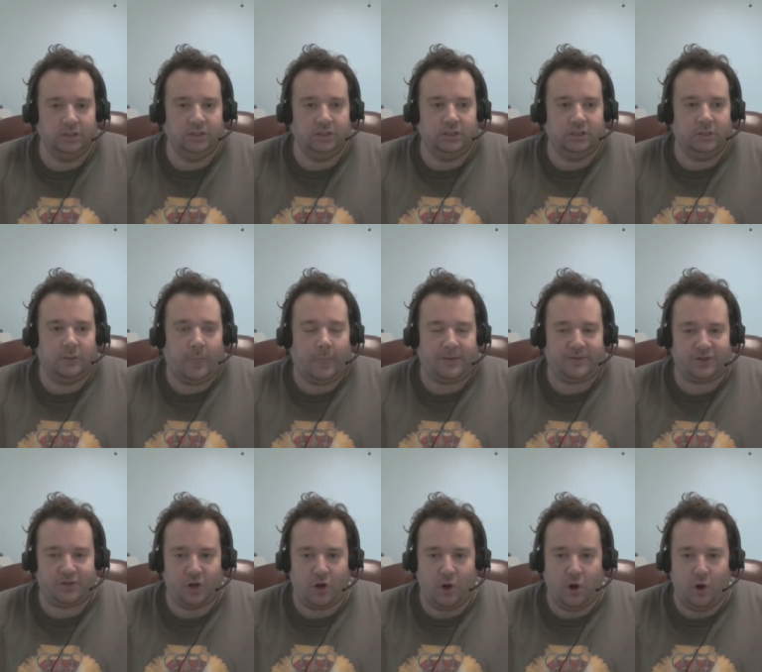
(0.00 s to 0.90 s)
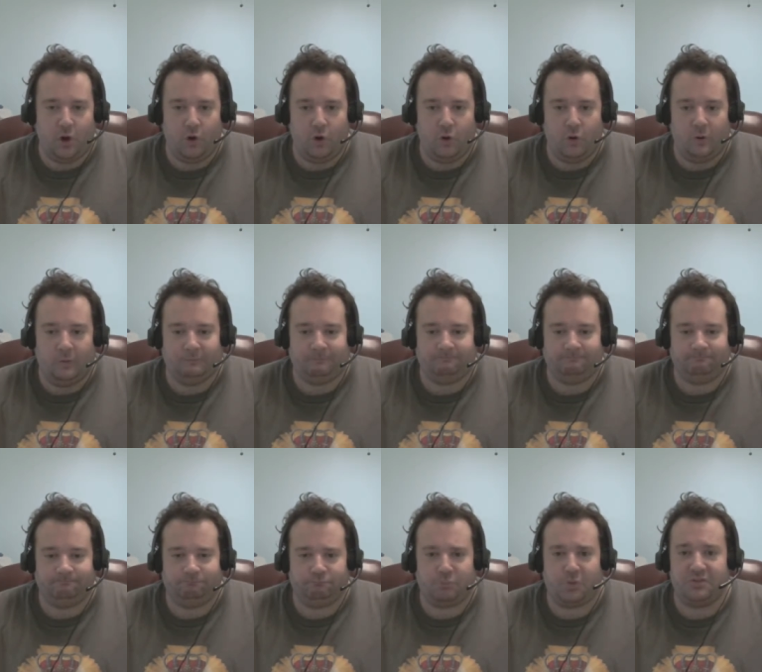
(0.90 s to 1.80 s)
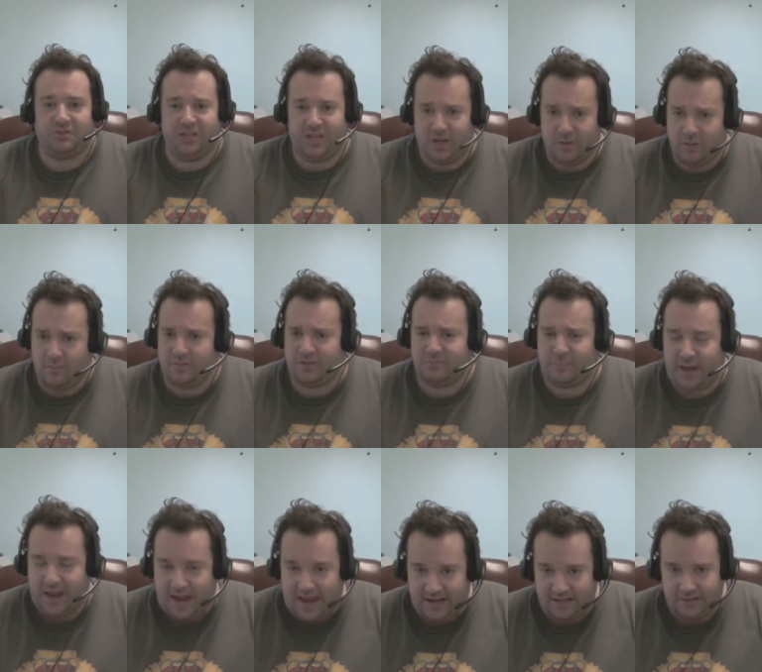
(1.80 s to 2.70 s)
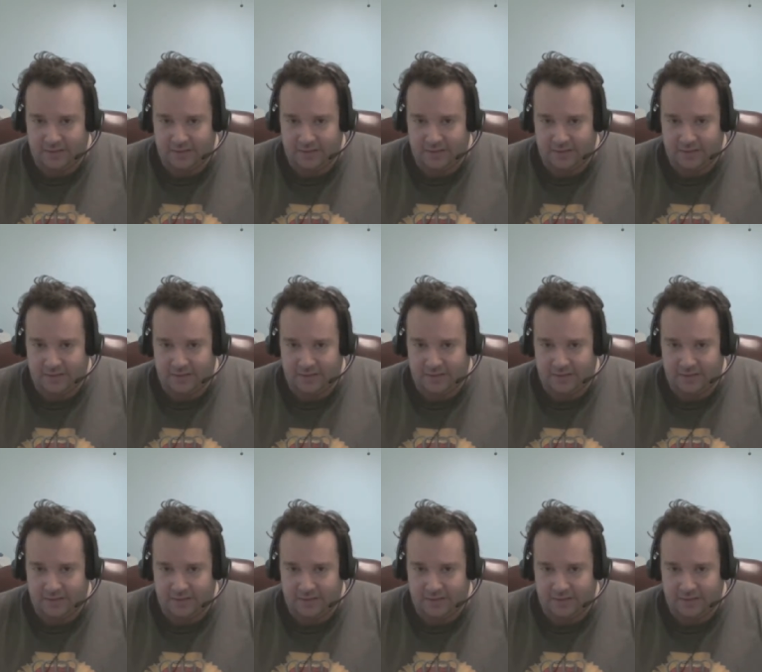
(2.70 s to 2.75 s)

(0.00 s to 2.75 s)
So DRM is bad,